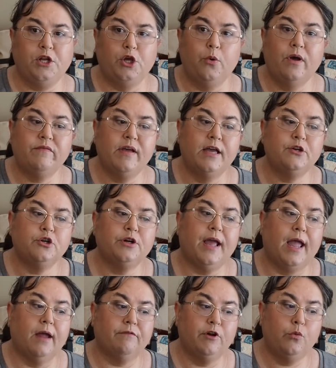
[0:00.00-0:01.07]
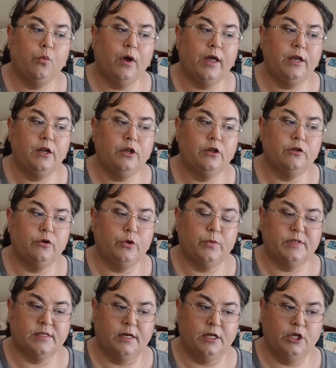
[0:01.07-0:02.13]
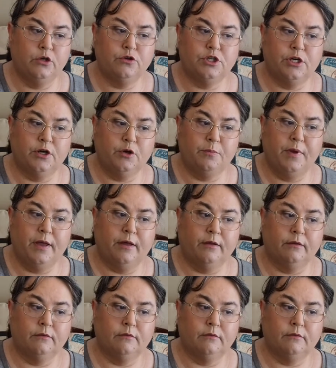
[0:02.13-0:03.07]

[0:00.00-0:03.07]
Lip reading: you have entered everyone who is sending you junk mail